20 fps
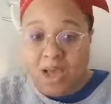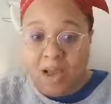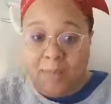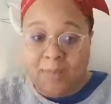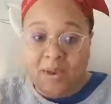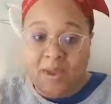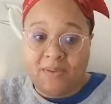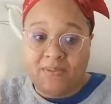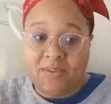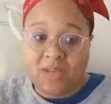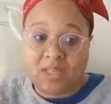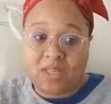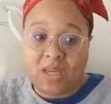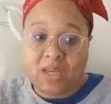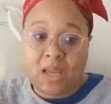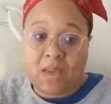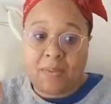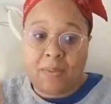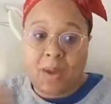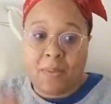I'm not
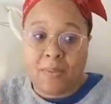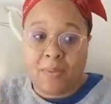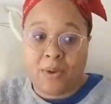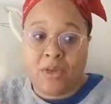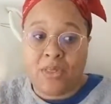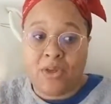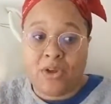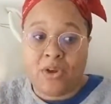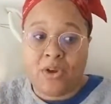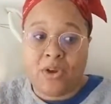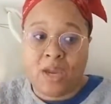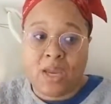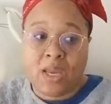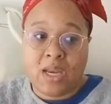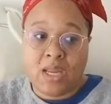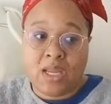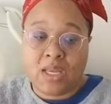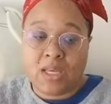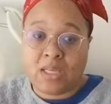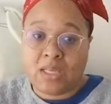visiting my brother
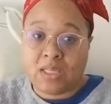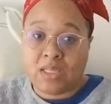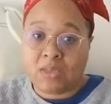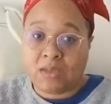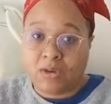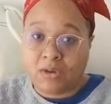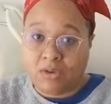and his